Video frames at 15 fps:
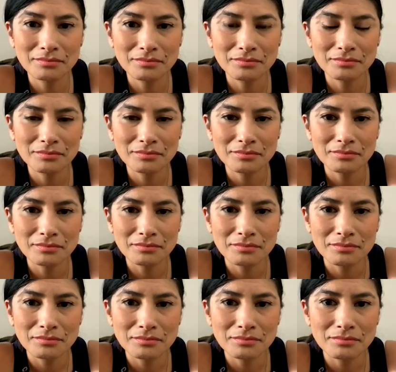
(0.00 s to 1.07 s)

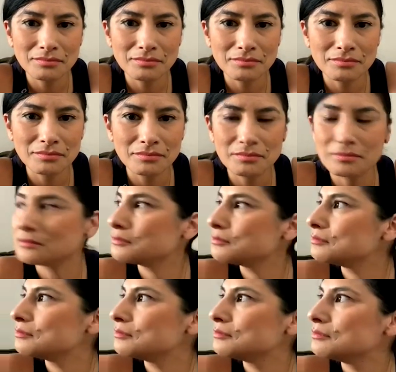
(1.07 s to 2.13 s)

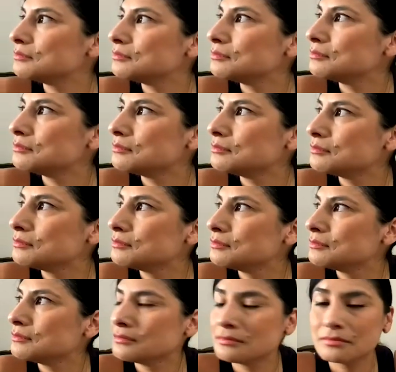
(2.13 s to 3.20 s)

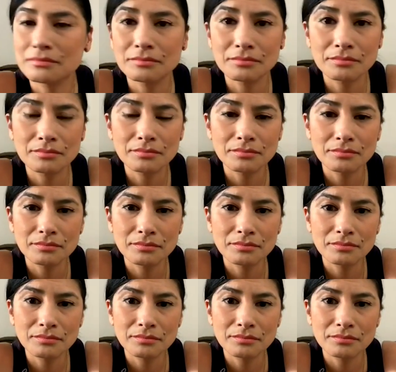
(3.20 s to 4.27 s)

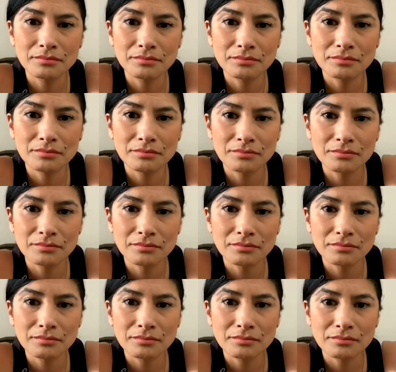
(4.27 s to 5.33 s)

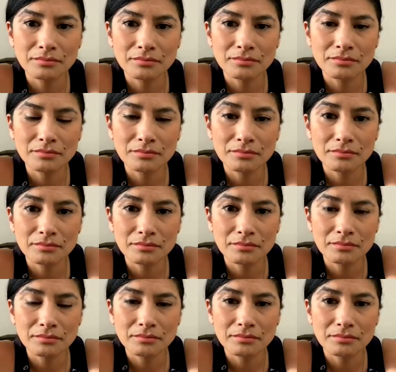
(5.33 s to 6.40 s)

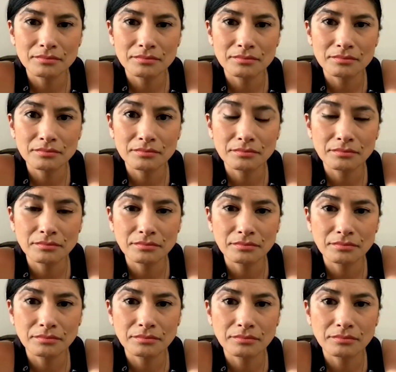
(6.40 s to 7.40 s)
No words are spoken by the person on screen.